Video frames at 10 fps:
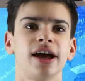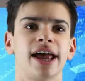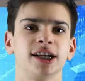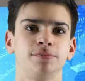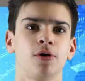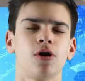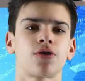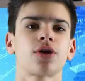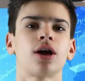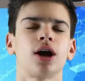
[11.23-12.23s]
as
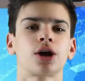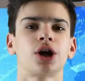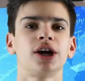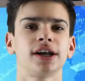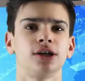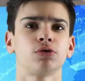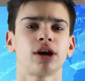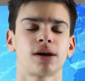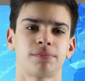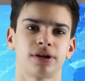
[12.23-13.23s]
both a card and toy
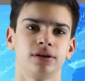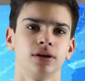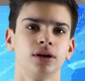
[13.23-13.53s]
company.